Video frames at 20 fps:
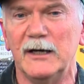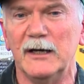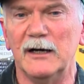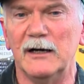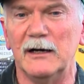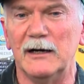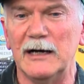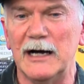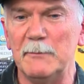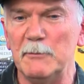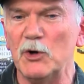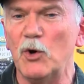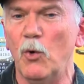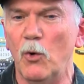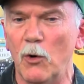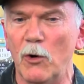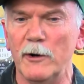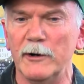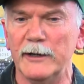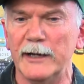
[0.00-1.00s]
I'm a
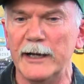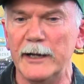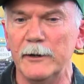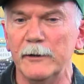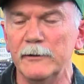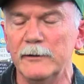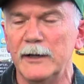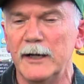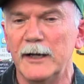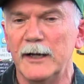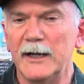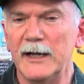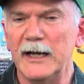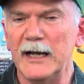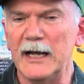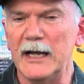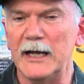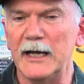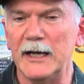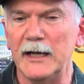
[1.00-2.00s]
coordinator,
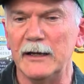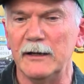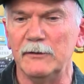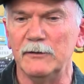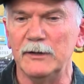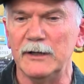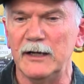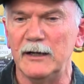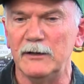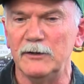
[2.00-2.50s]
and